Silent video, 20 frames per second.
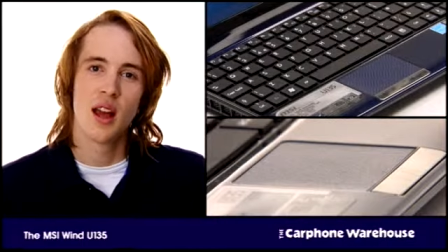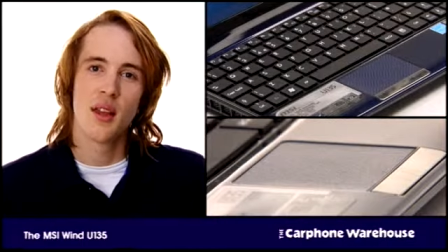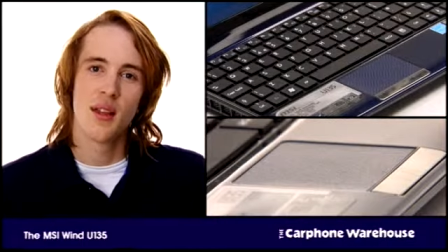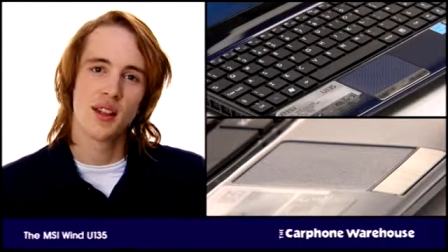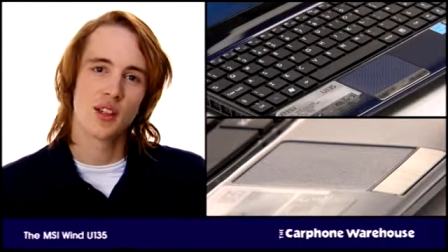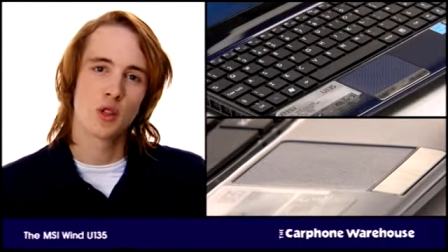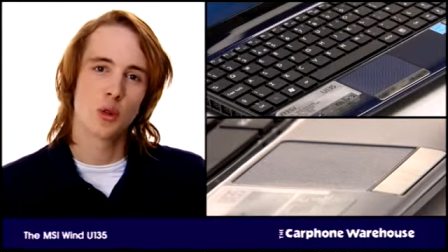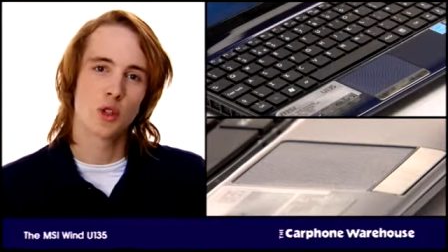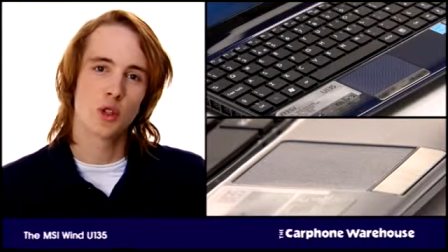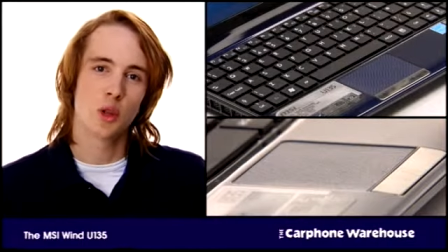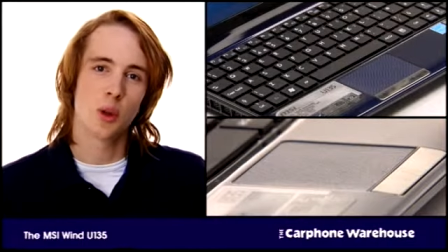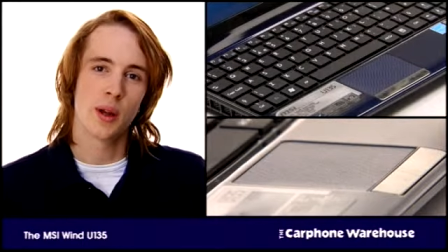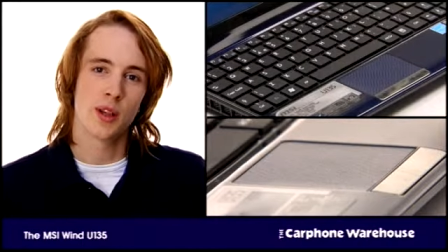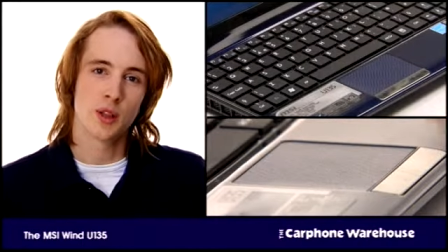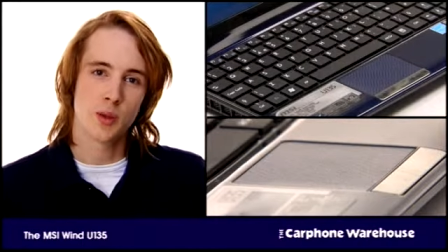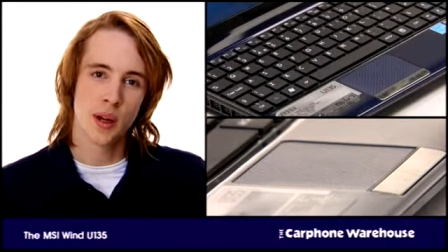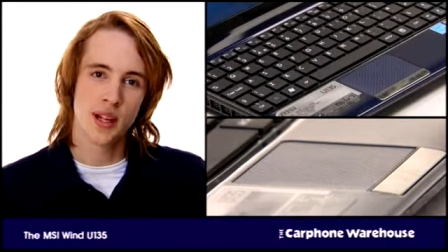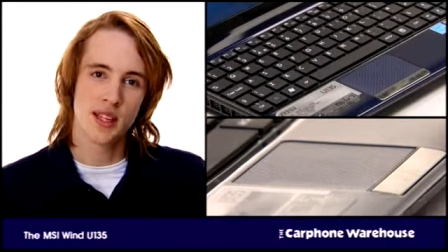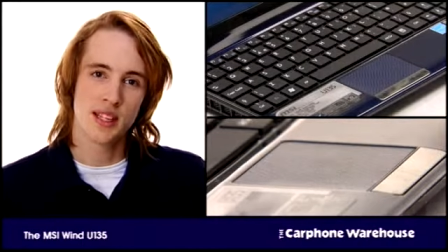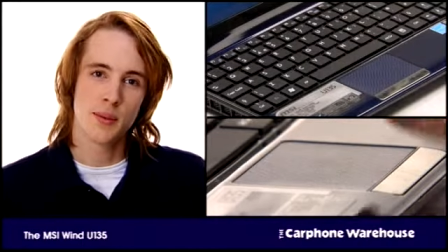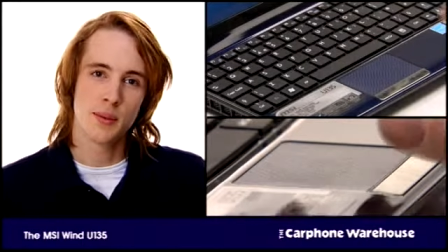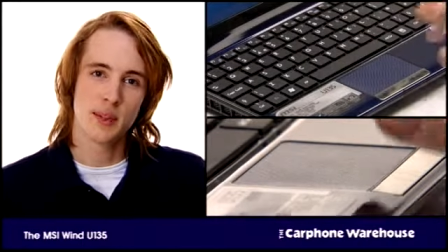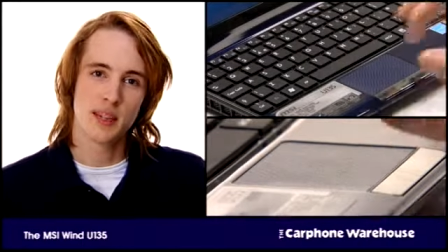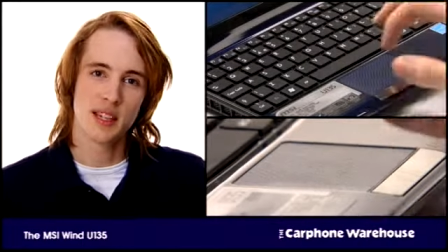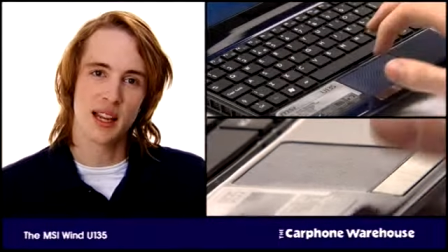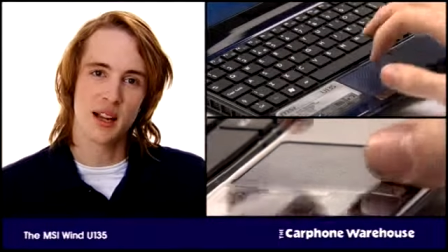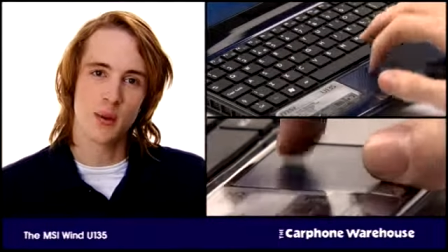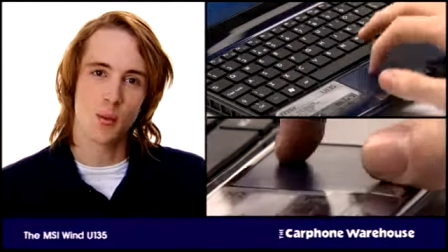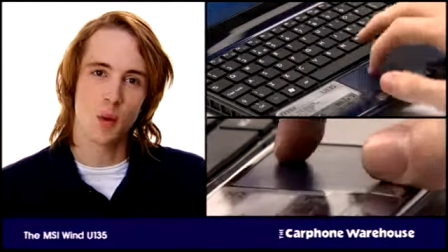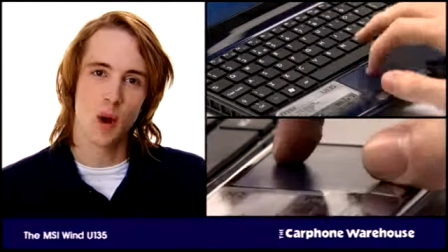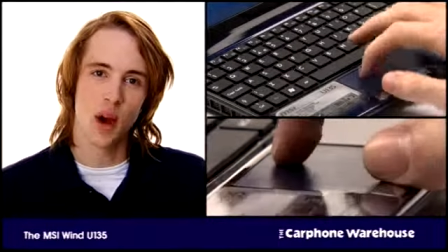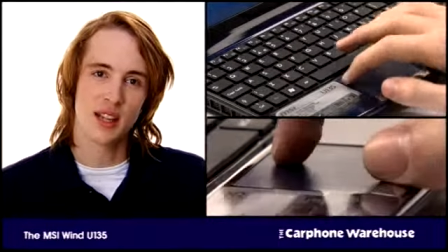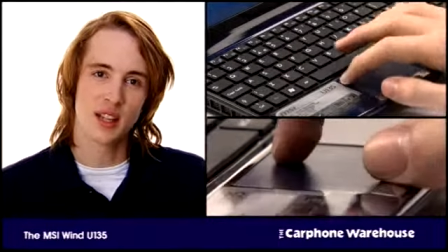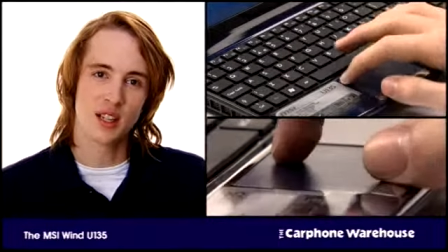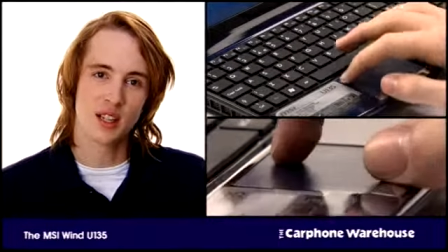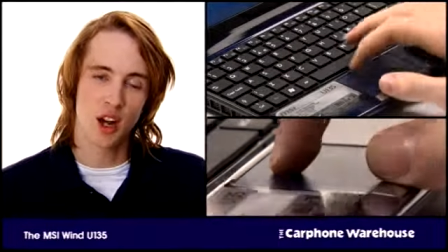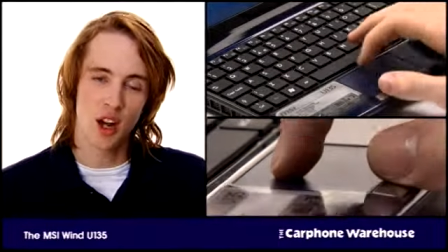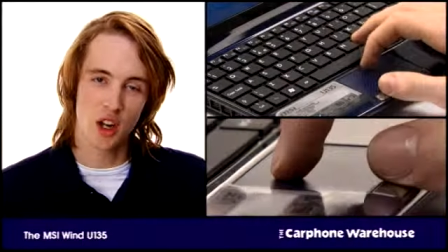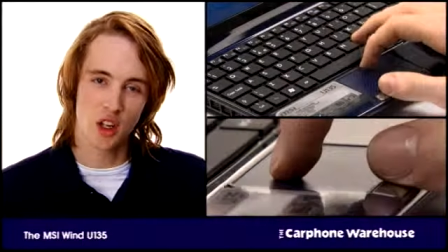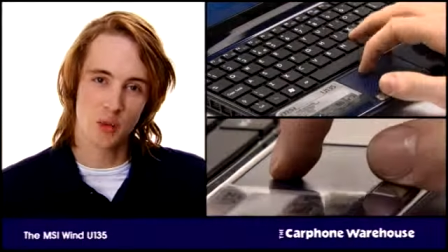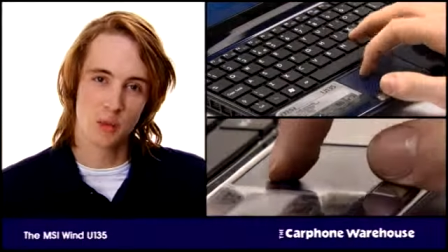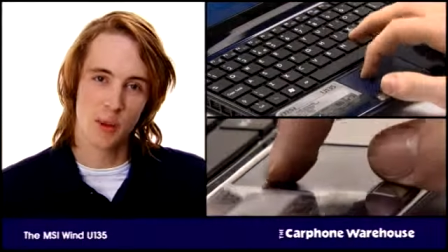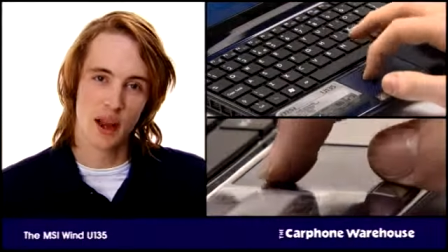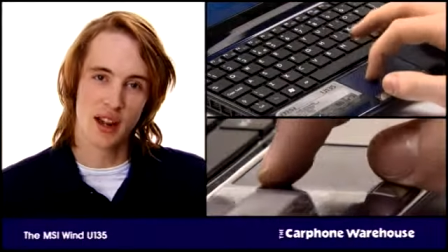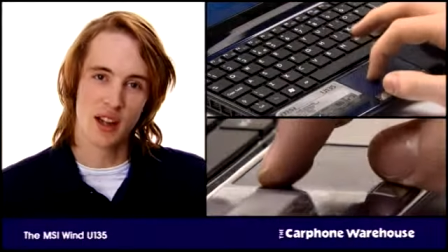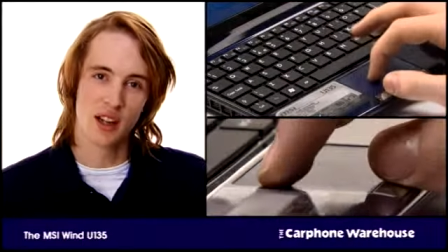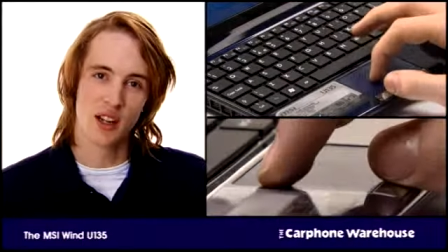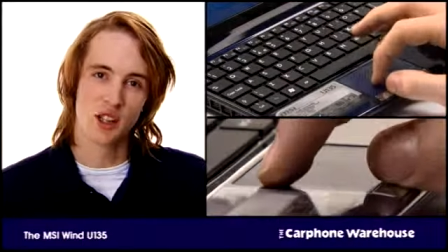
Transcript: There's also a 20% wider touchpad,